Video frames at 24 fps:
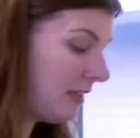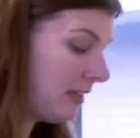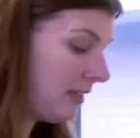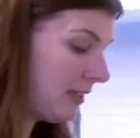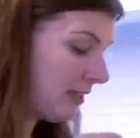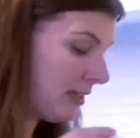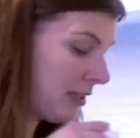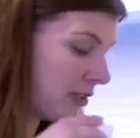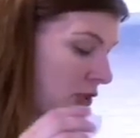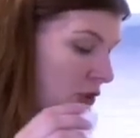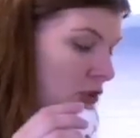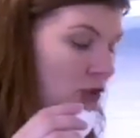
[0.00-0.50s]

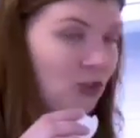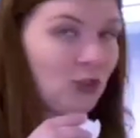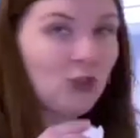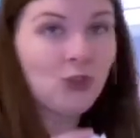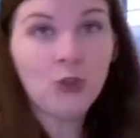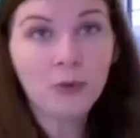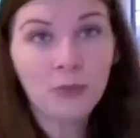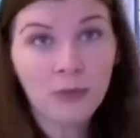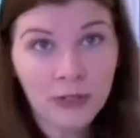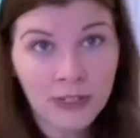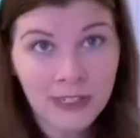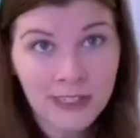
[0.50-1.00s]
is a
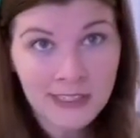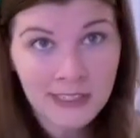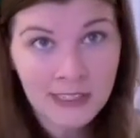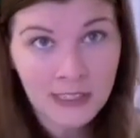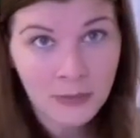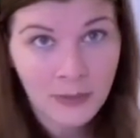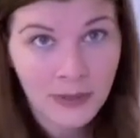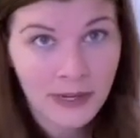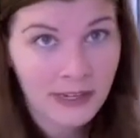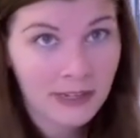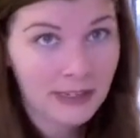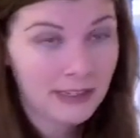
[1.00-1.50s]
super
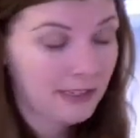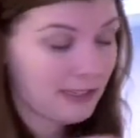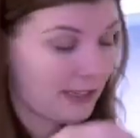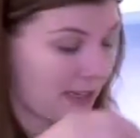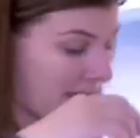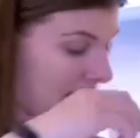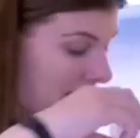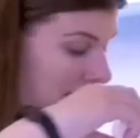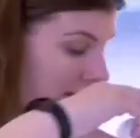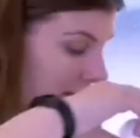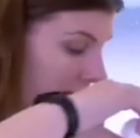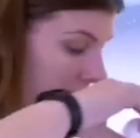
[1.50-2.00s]
easy way to
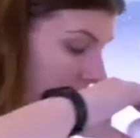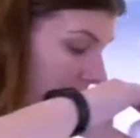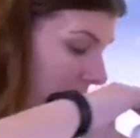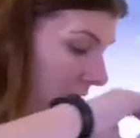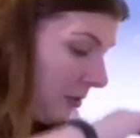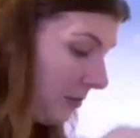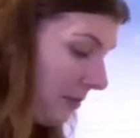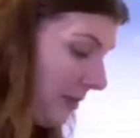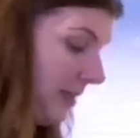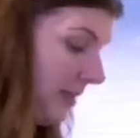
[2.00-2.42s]
get little